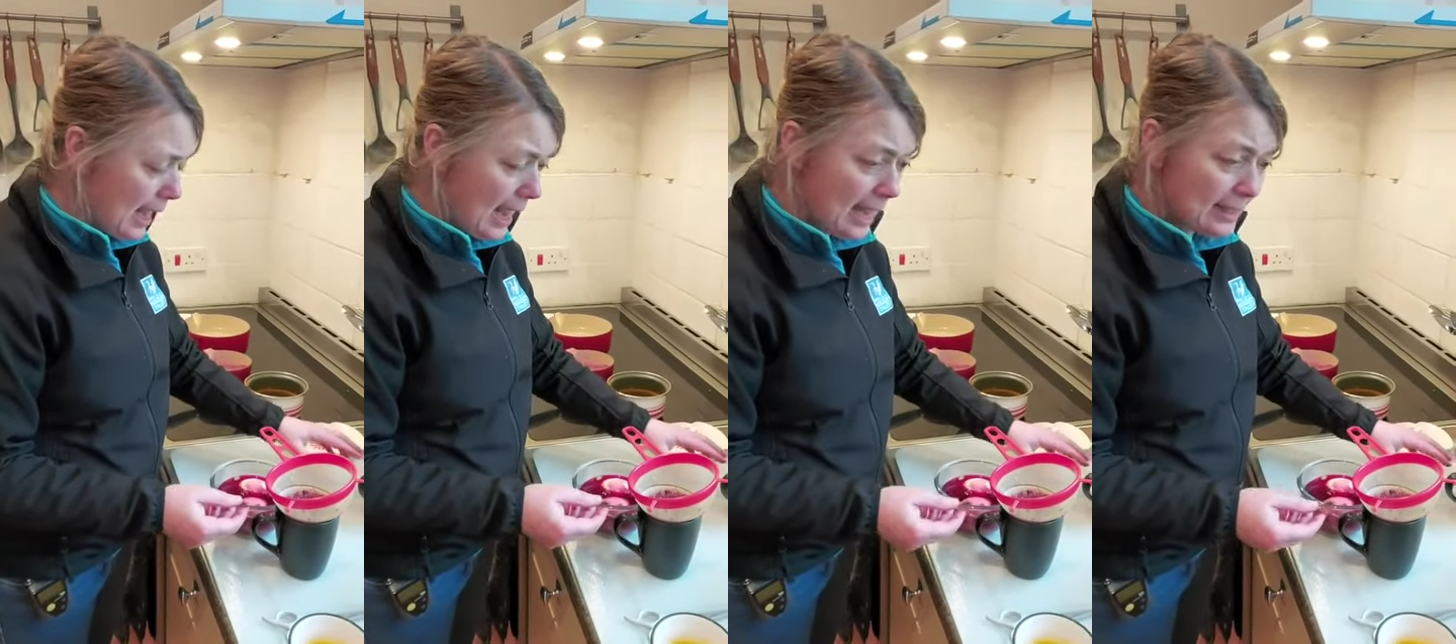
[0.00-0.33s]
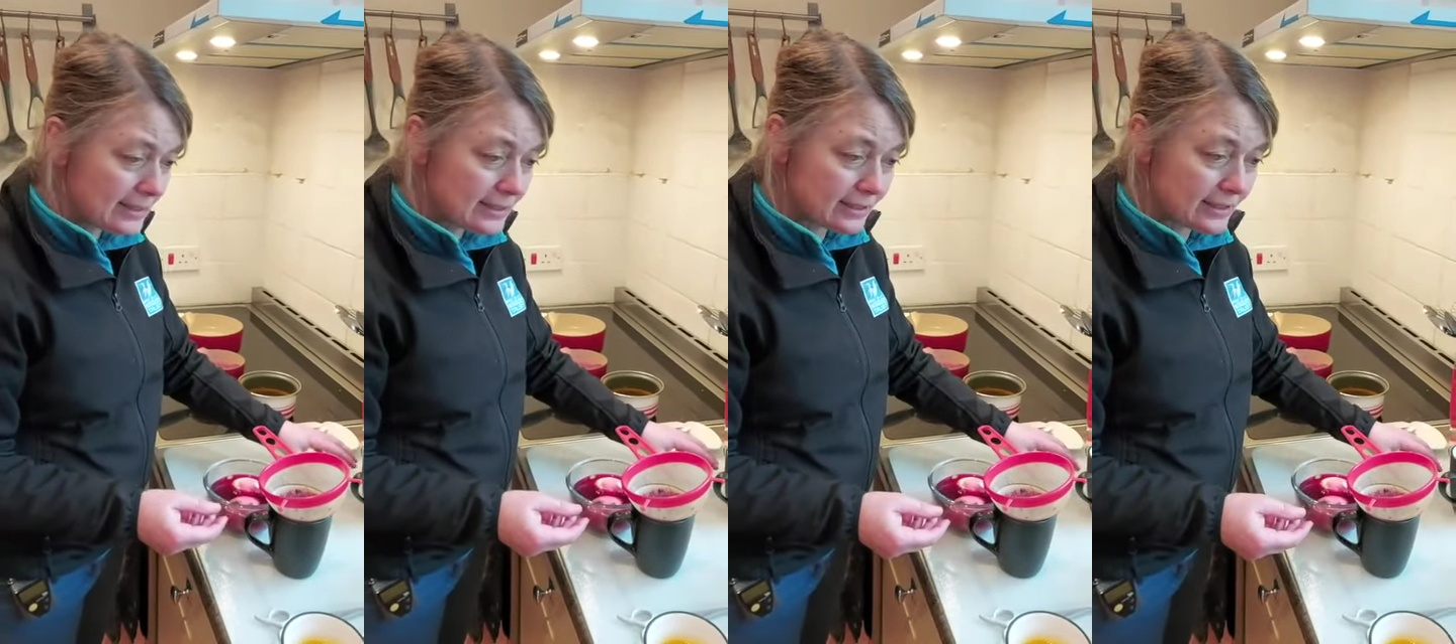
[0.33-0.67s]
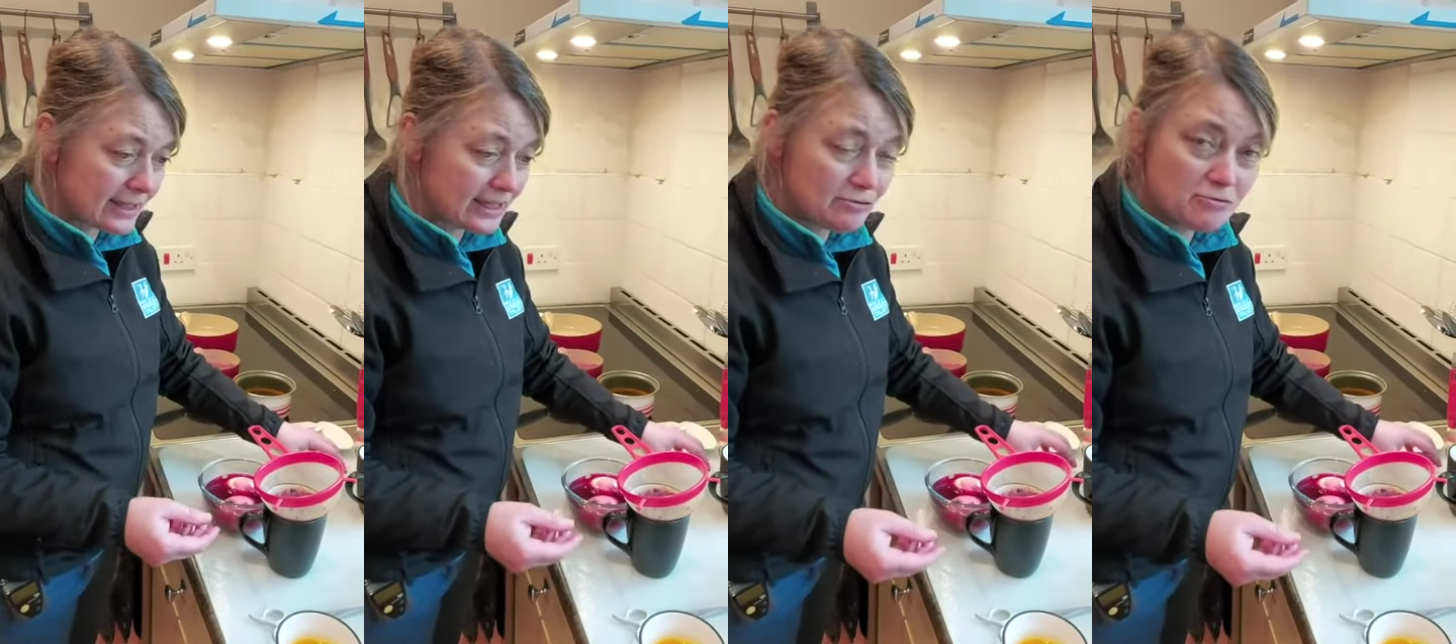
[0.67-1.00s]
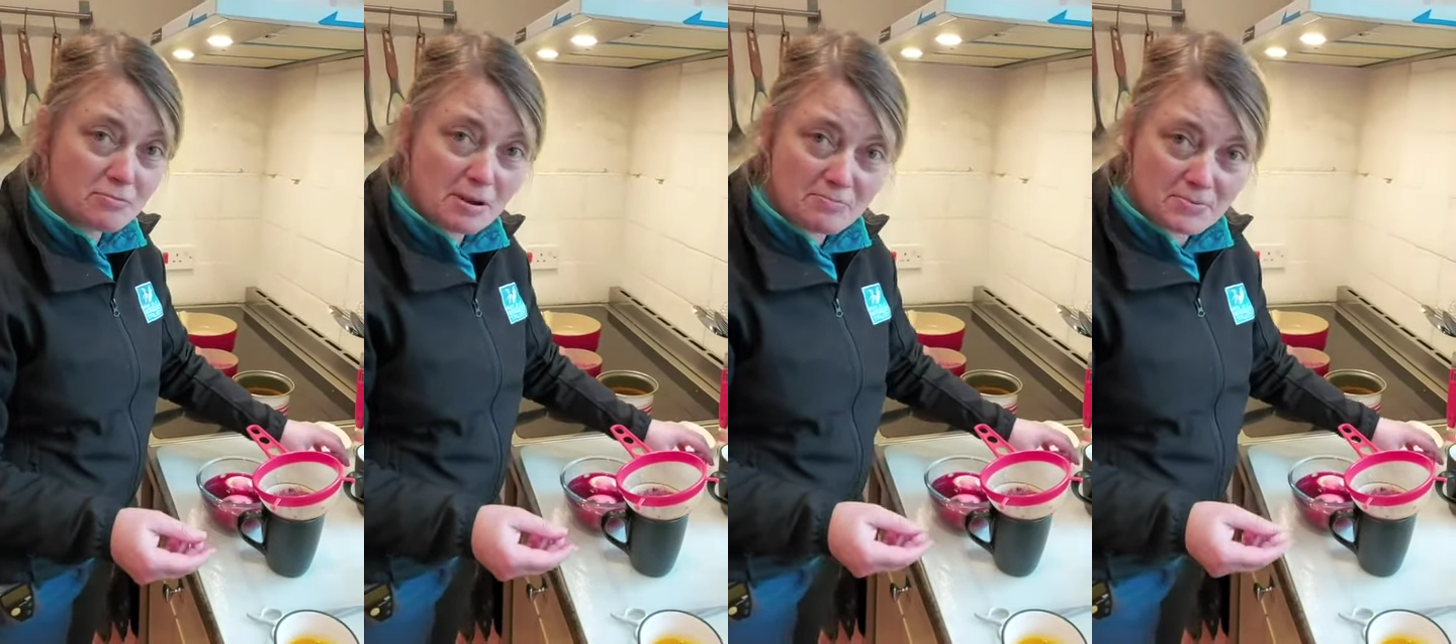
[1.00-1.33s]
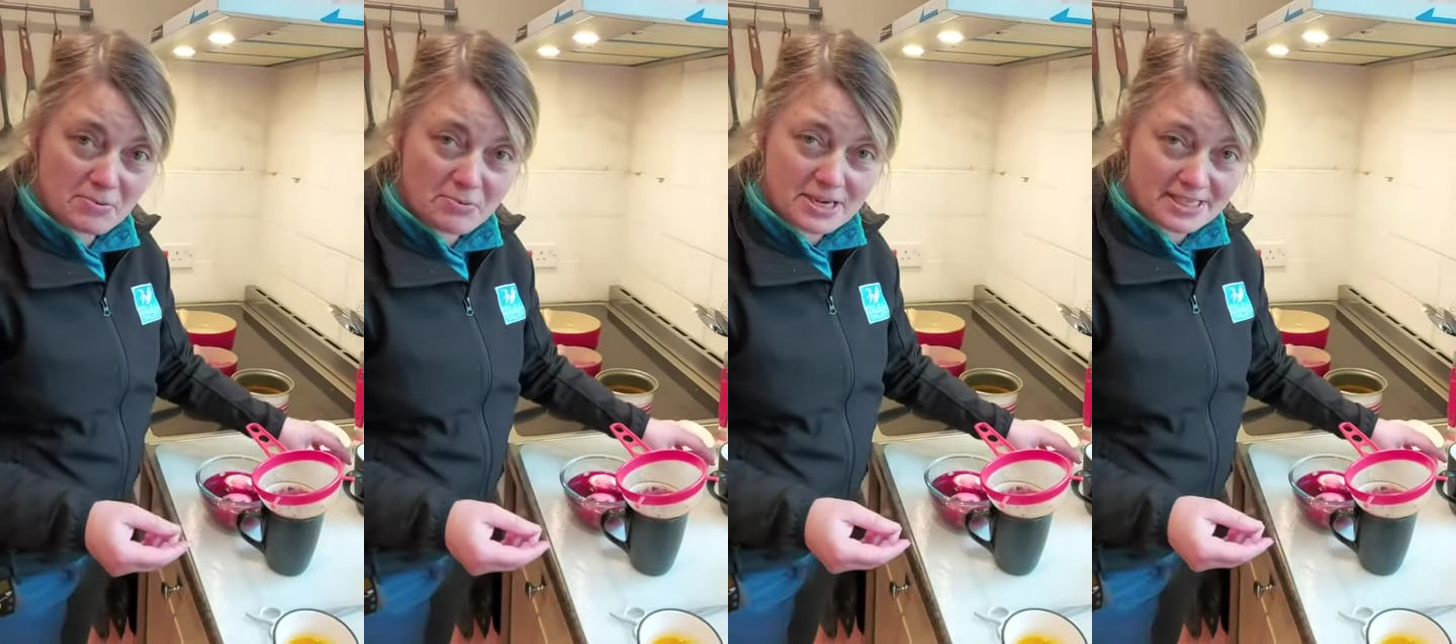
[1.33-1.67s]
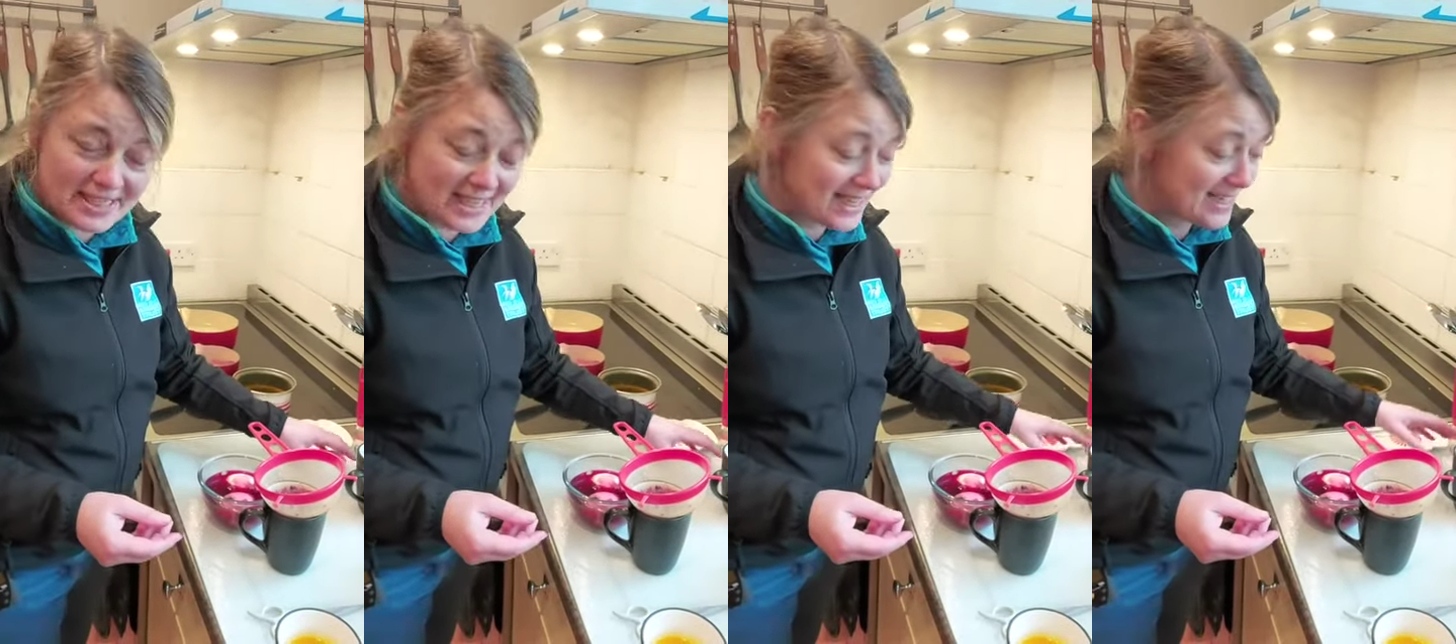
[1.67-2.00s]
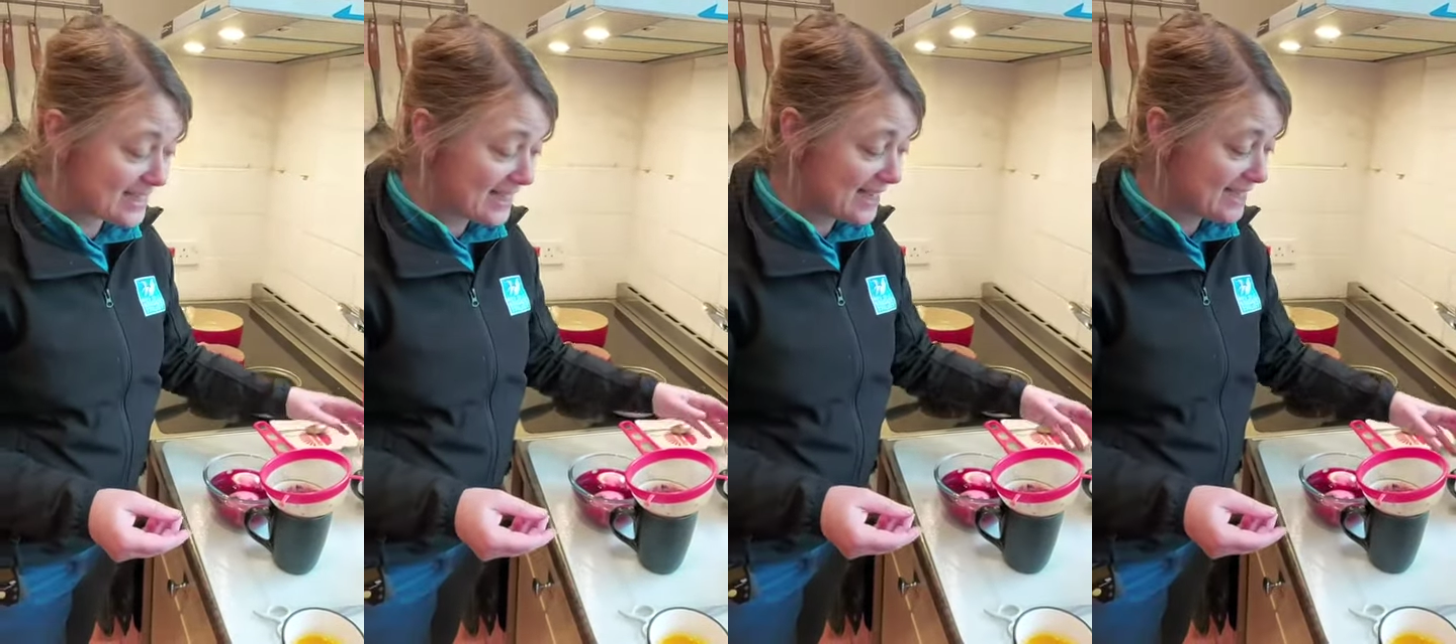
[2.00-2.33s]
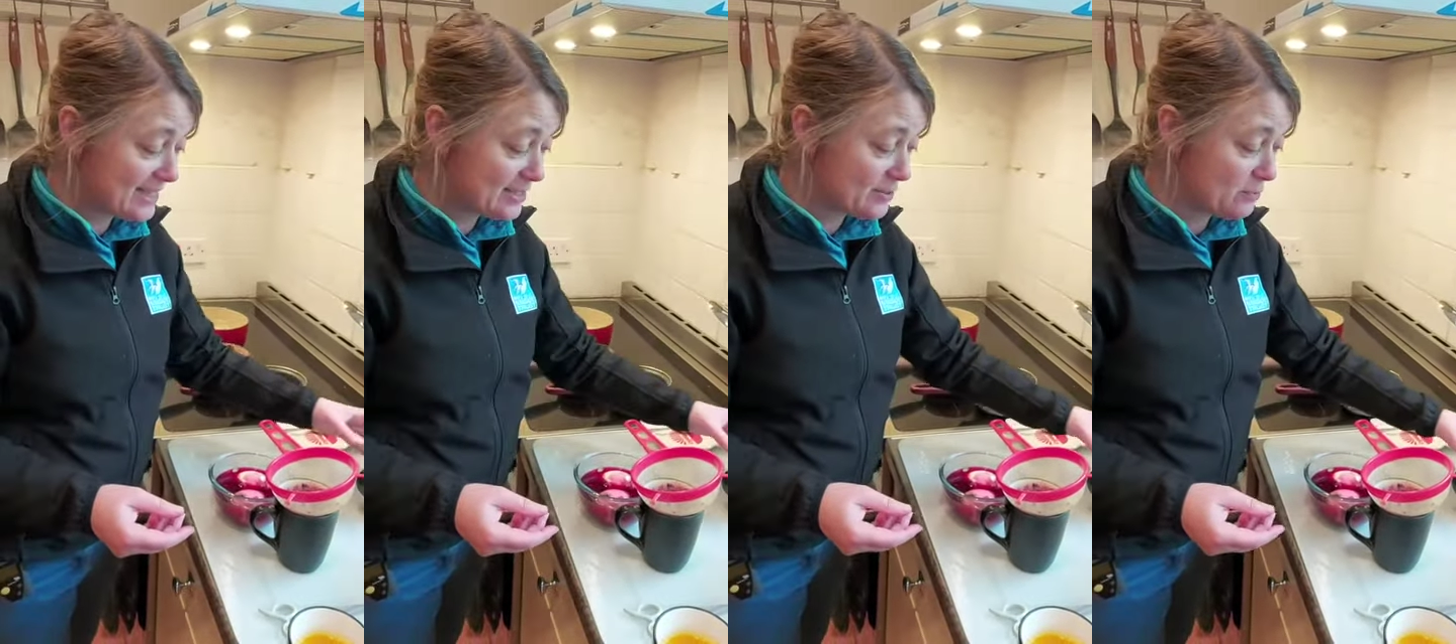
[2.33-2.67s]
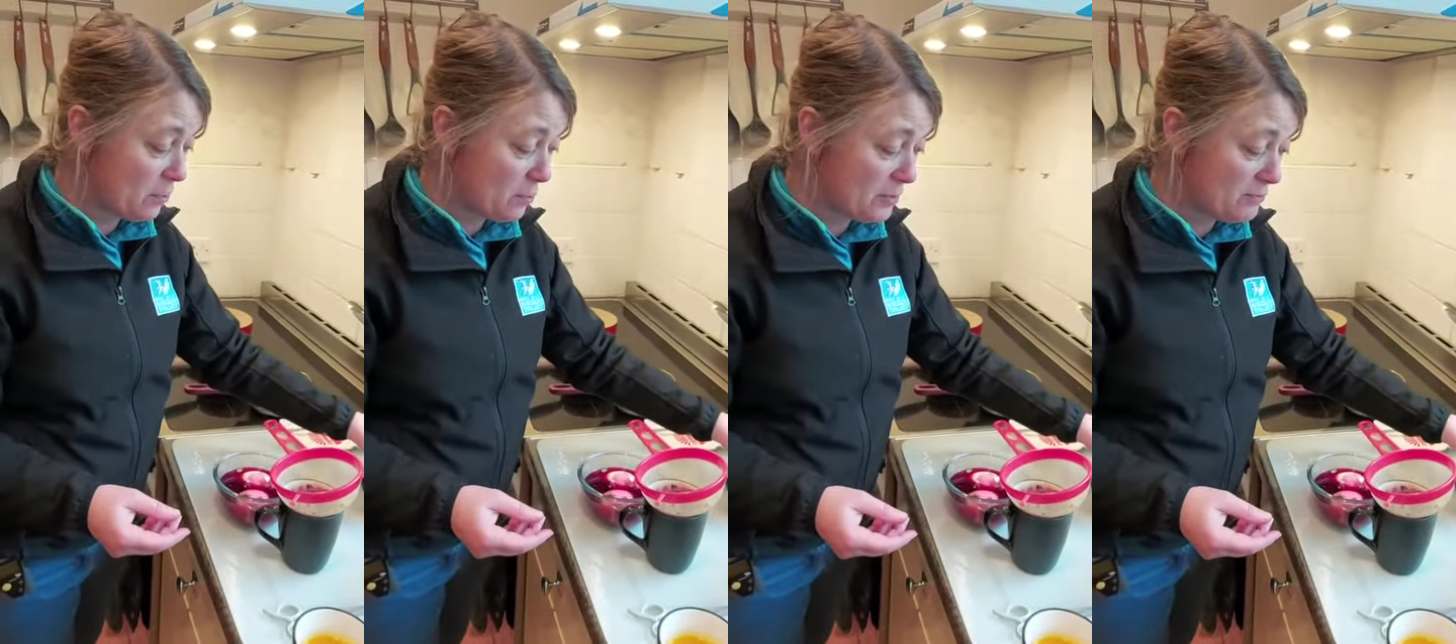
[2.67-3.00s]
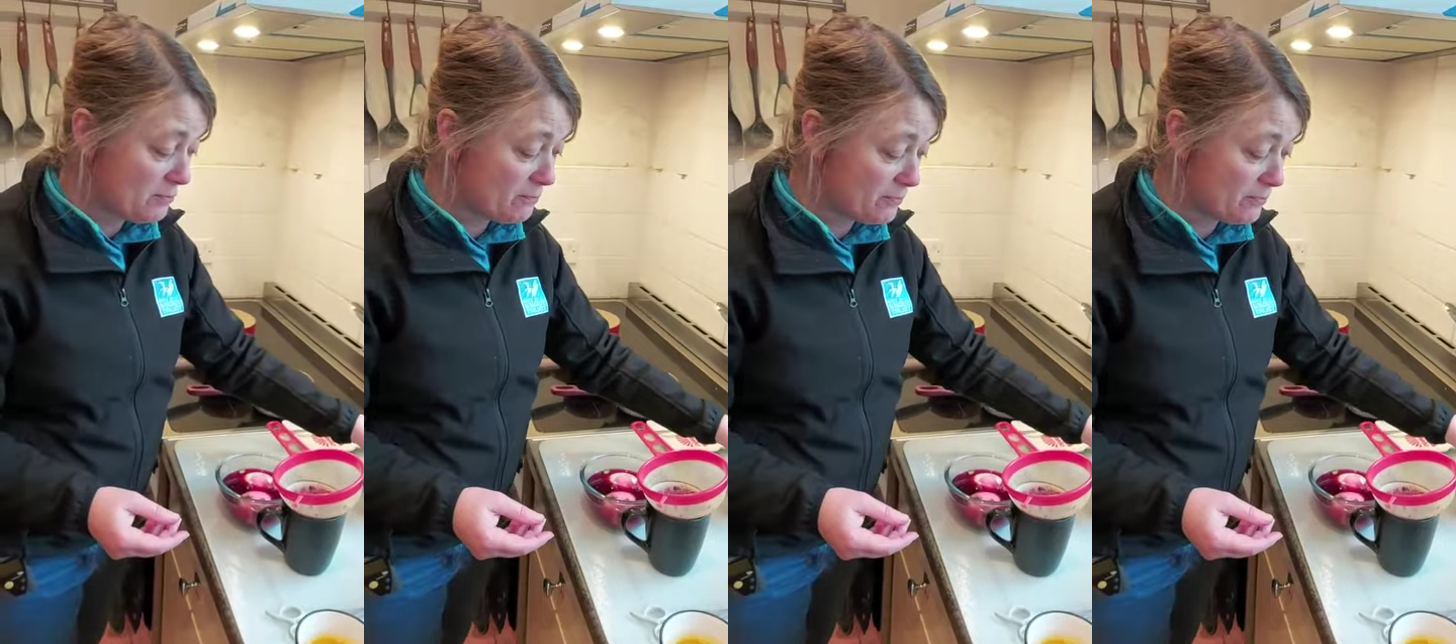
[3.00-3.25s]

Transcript: And can you remember we did in what we